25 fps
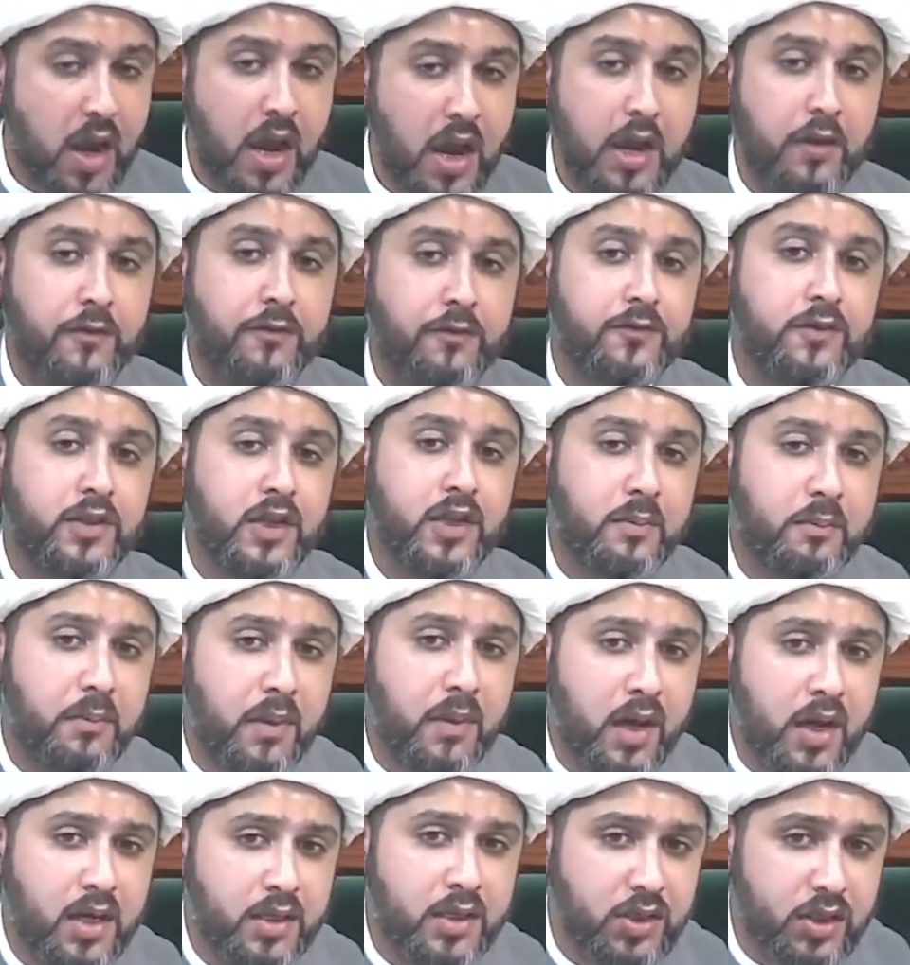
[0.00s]
If the
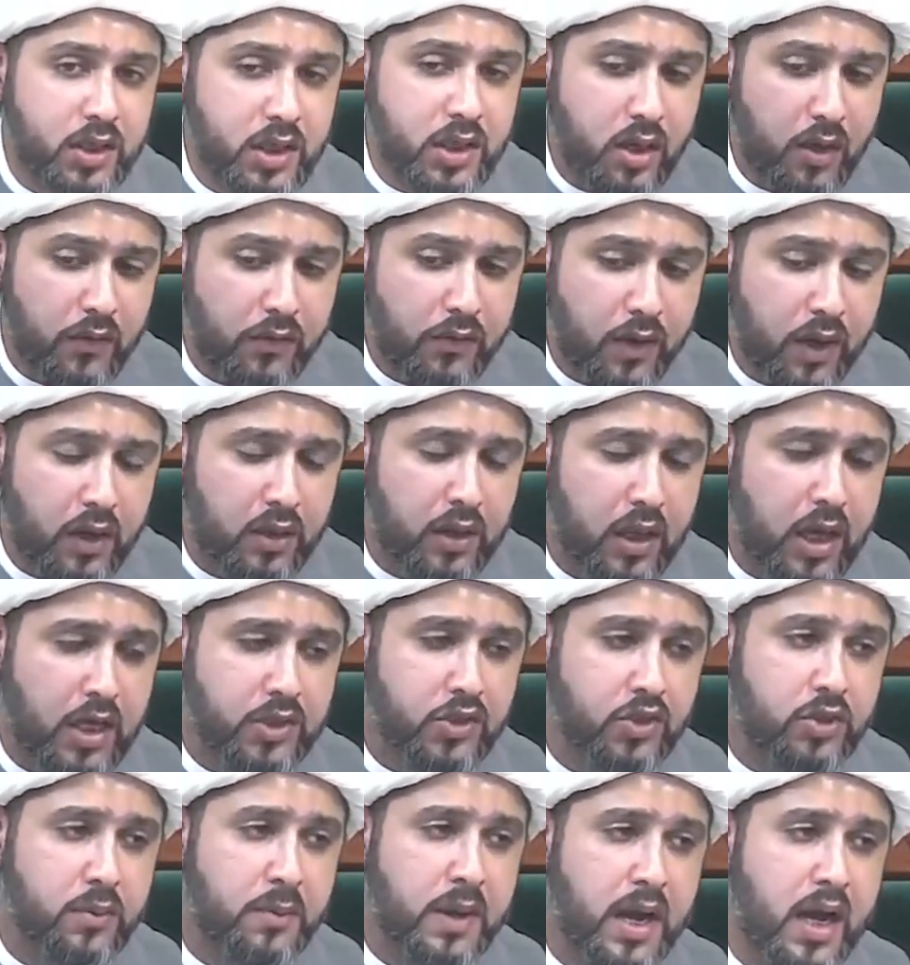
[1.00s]
mercy of Allah
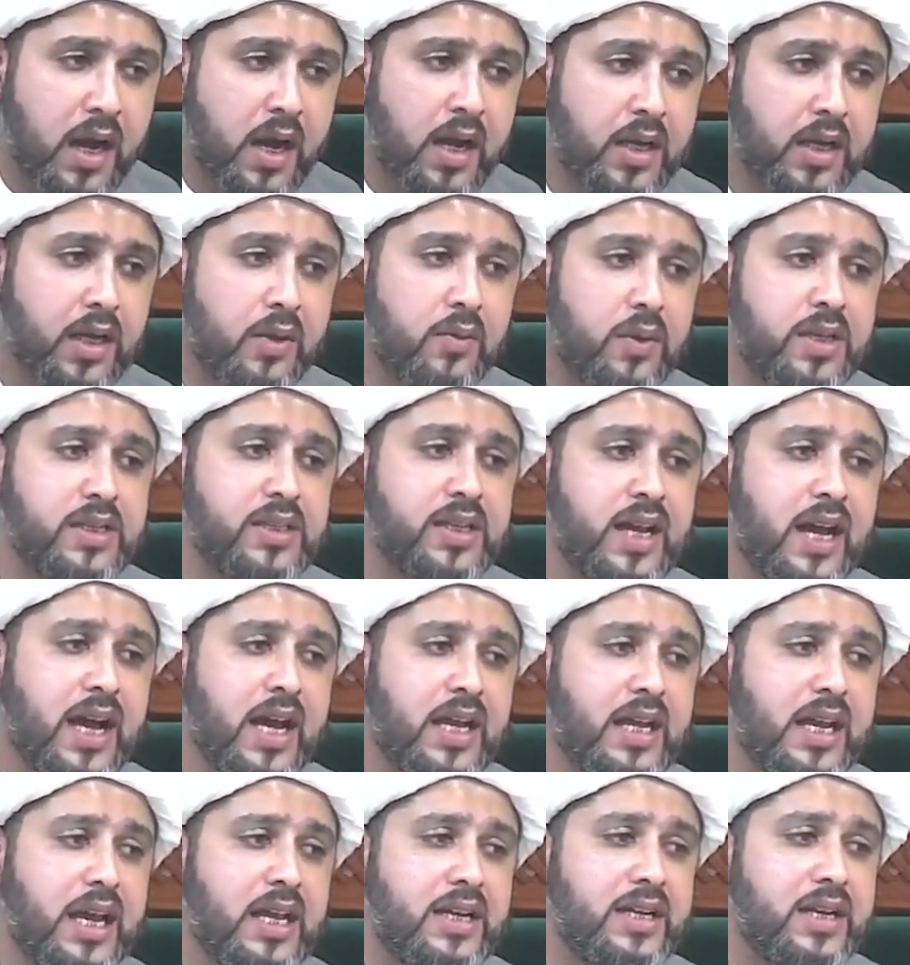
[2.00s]
subhanahu wa
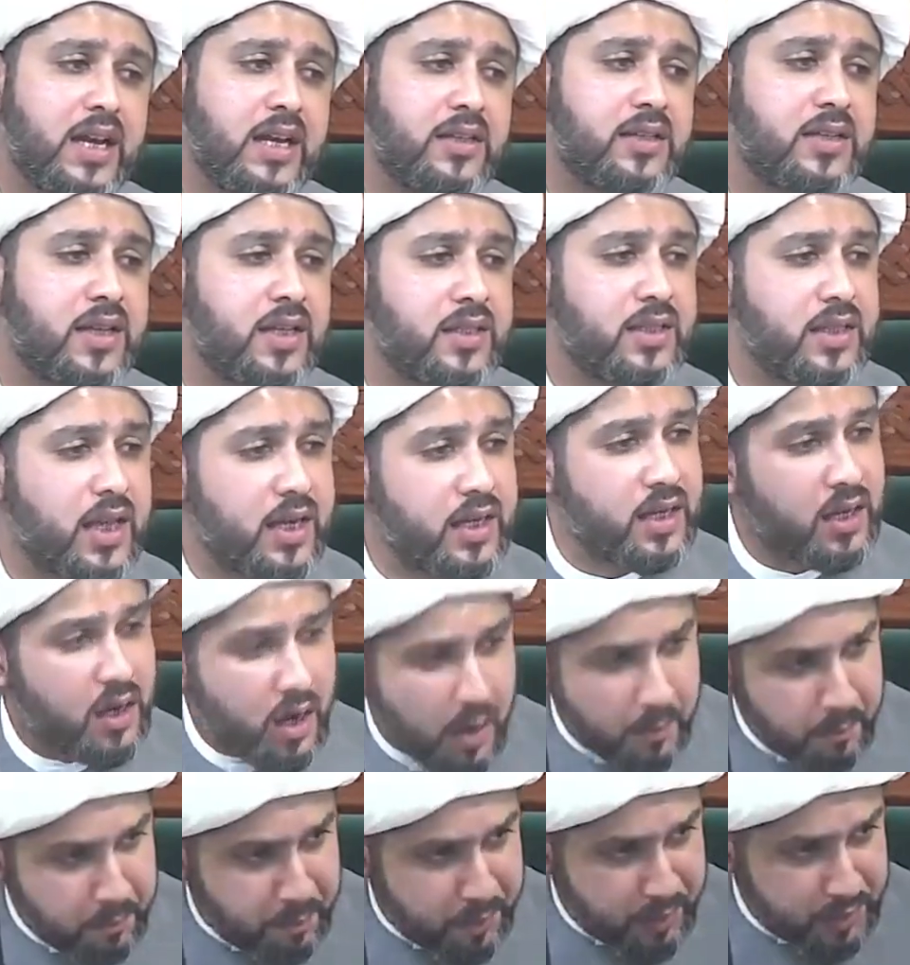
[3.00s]
ta'ala doesn't
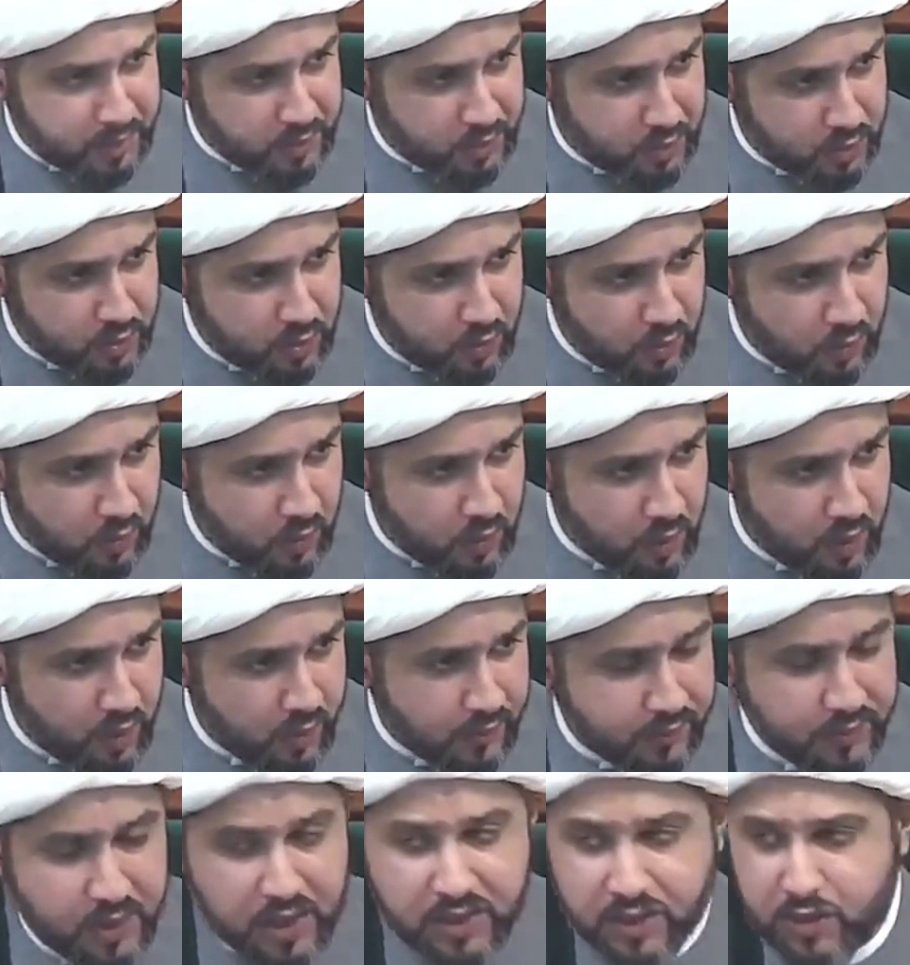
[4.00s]
encompass you,
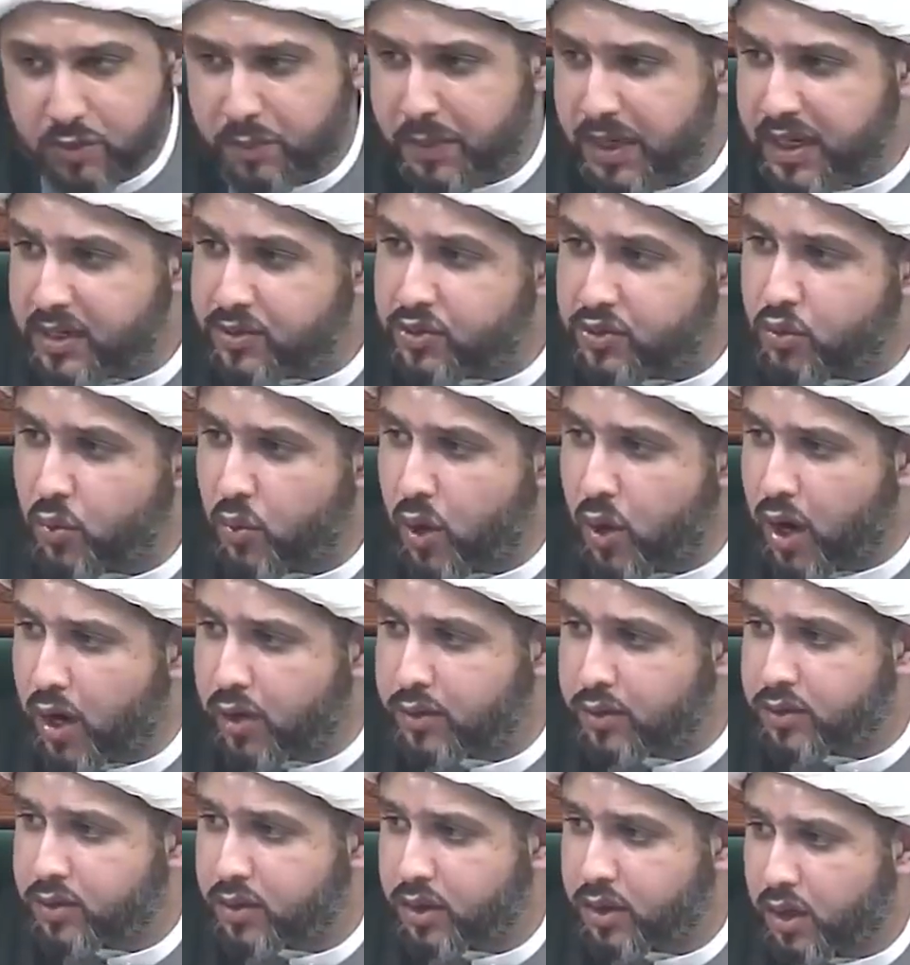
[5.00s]
this means
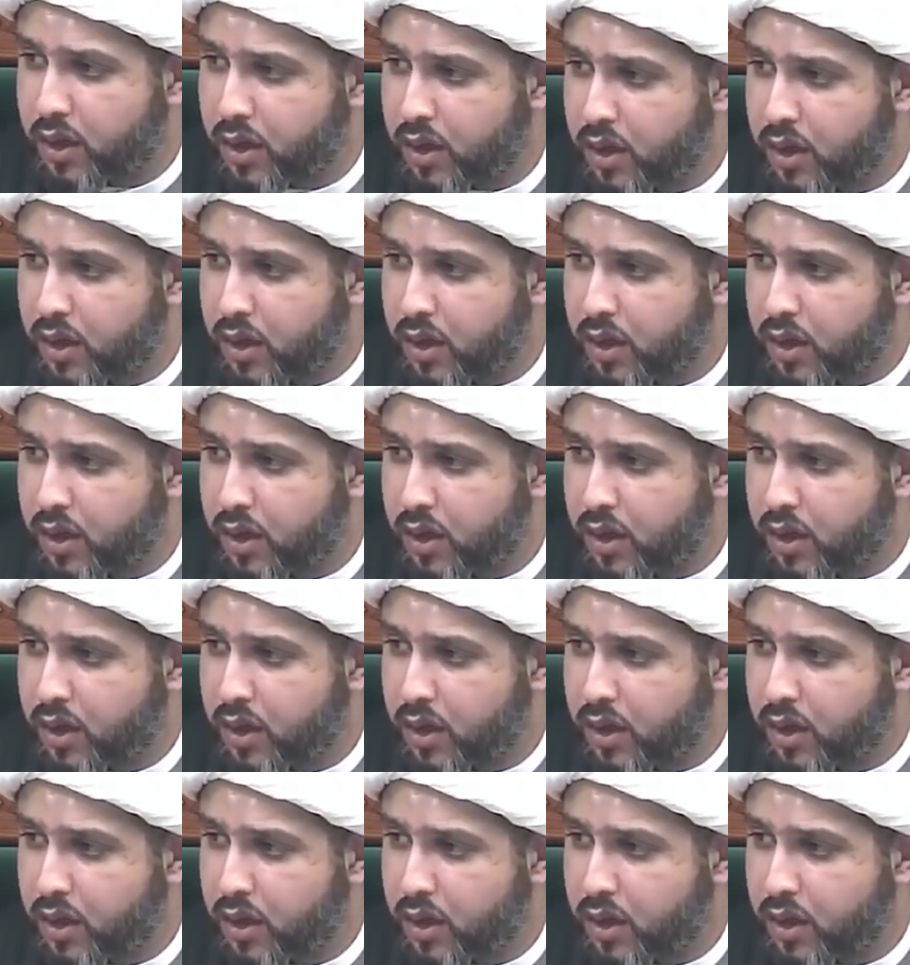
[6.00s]
what?